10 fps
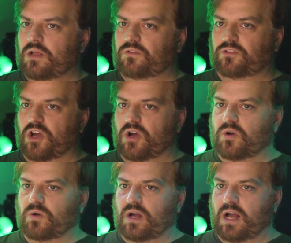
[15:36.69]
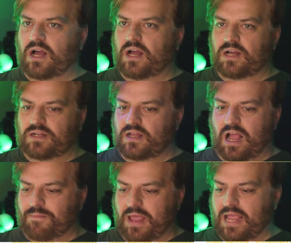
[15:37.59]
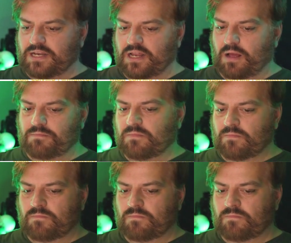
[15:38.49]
So I may end up,